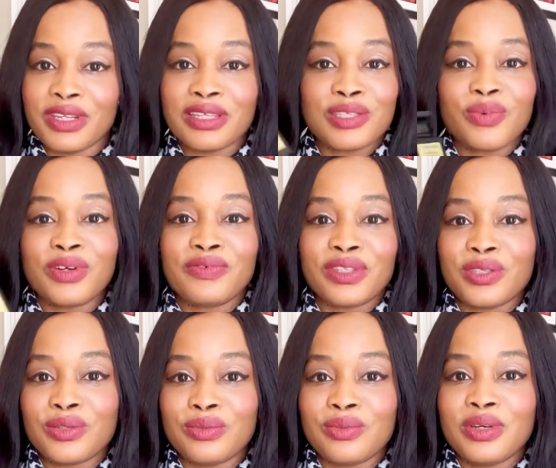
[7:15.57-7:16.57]
It's one of the
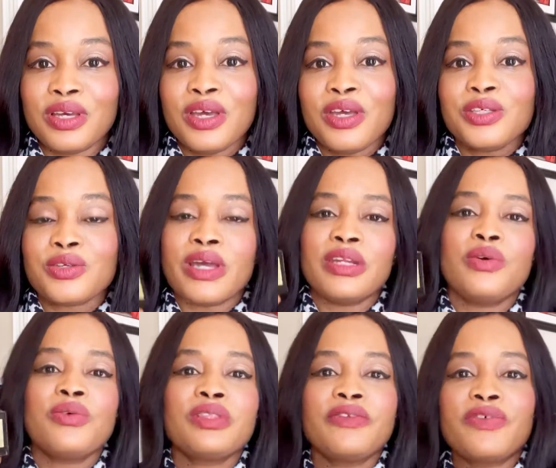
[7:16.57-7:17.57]
two. So I know
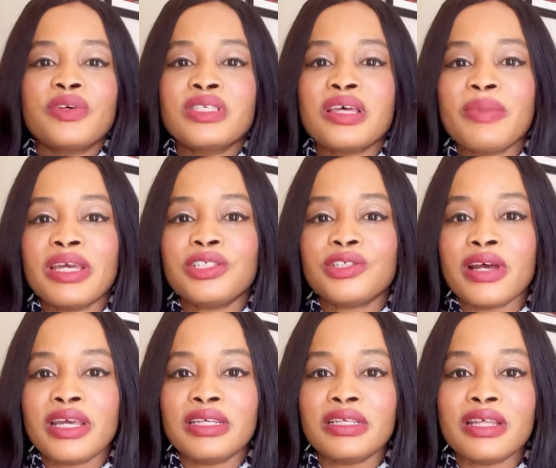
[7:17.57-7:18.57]
the first time I
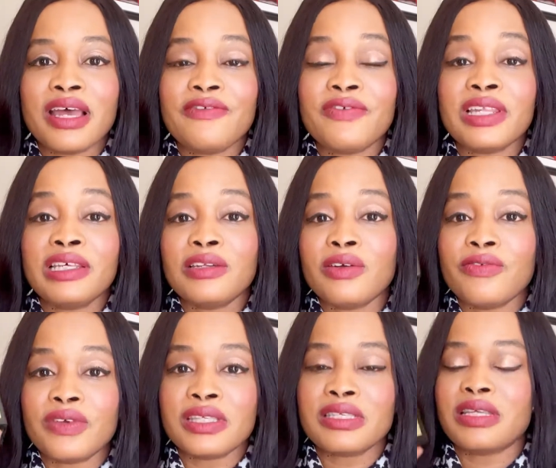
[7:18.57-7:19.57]
tried it, I fell in love
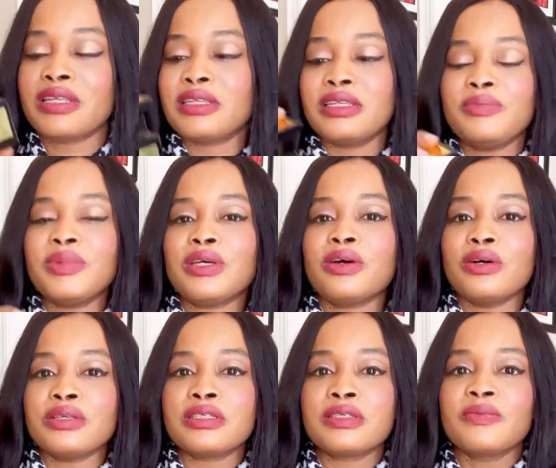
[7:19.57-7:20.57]
instantly
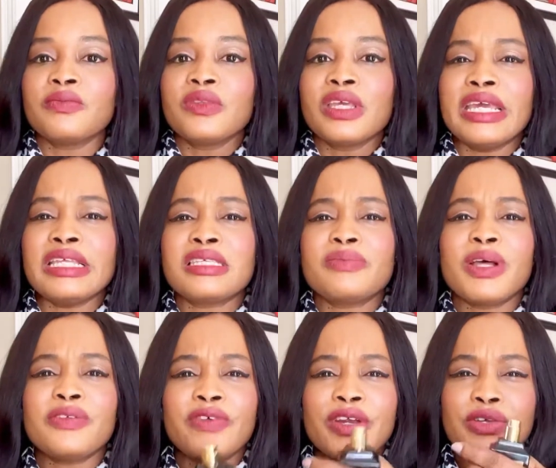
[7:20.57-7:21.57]
because it smelled
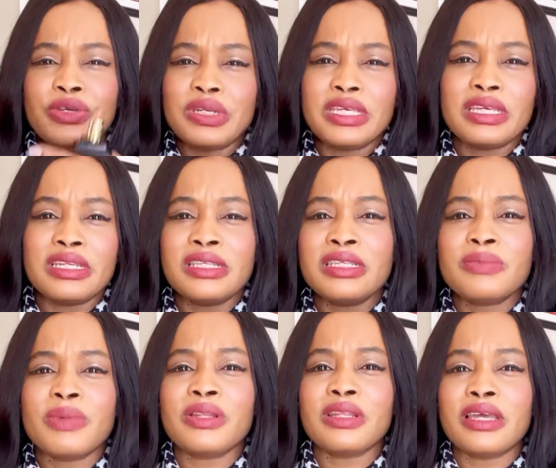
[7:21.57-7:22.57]
very unique. It didn't
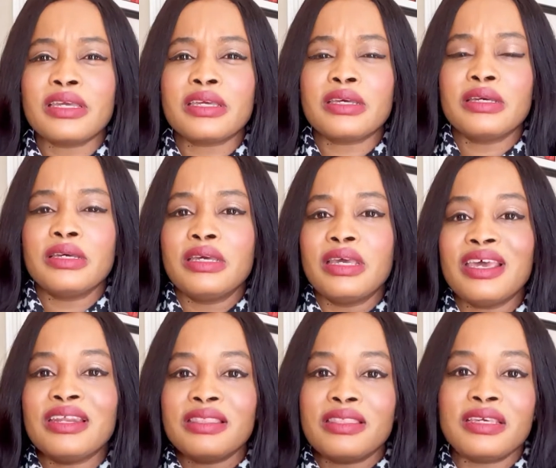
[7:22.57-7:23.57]
smell like
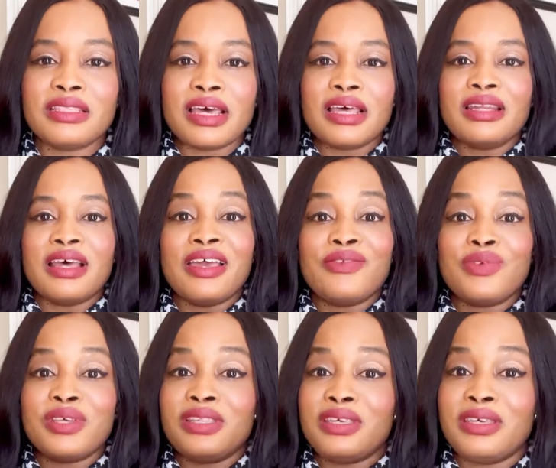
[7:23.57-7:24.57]
anything that I
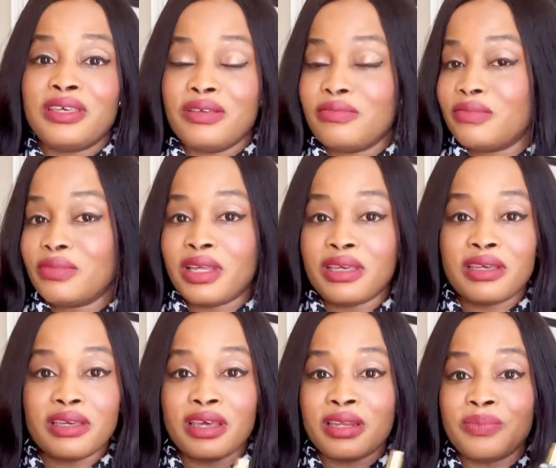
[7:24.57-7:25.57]
really like
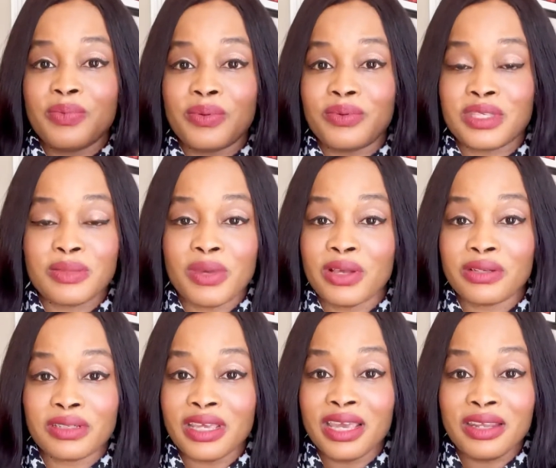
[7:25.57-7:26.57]
had smelled
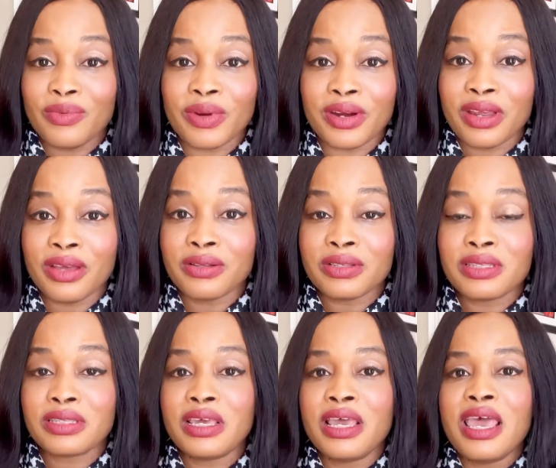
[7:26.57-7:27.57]
anywhere else.
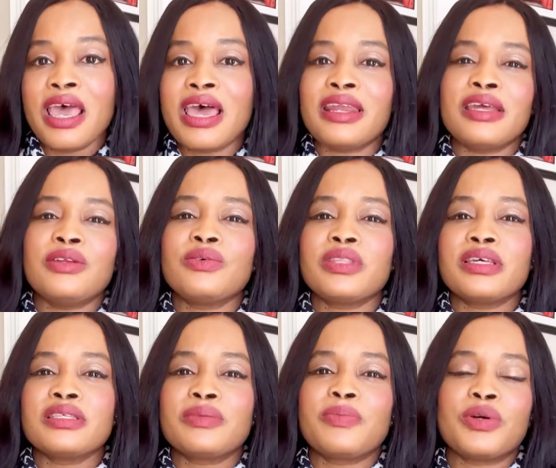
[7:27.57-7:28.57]
And I know
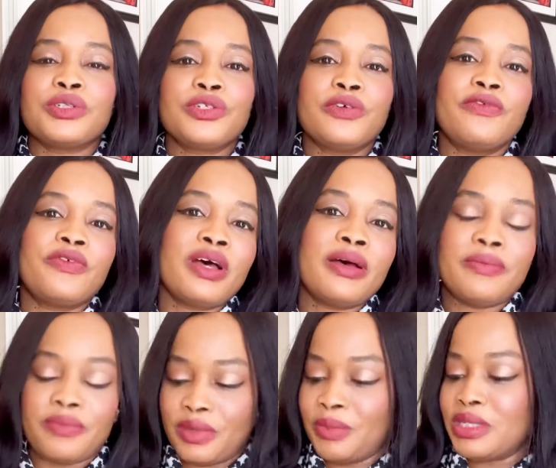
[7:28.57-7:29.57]
there's a bunch of
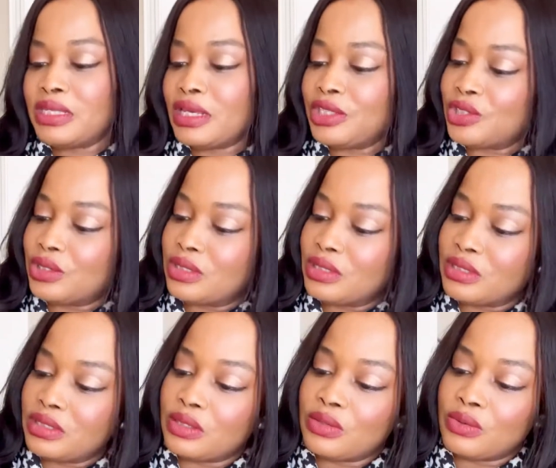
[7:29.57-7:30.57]
imitation,
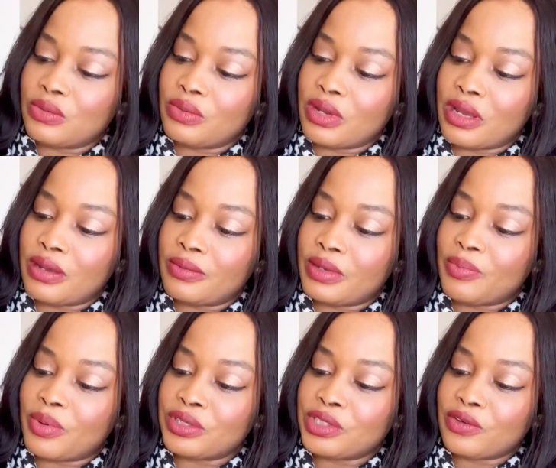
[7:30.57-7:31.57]
you know, a
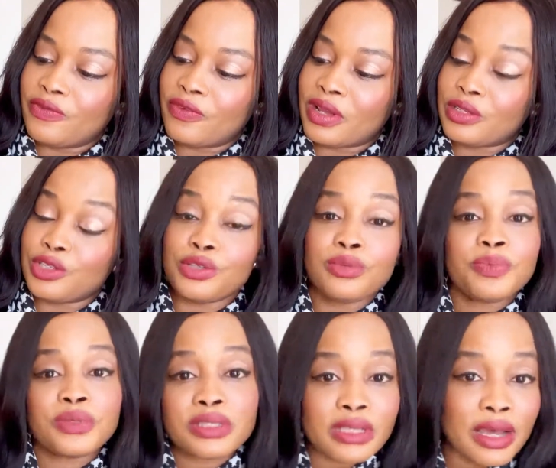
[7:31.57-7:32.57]
bunch of
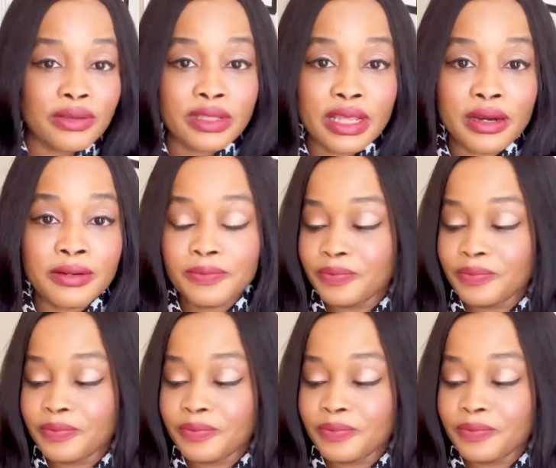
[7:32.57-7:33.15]
dupes out there.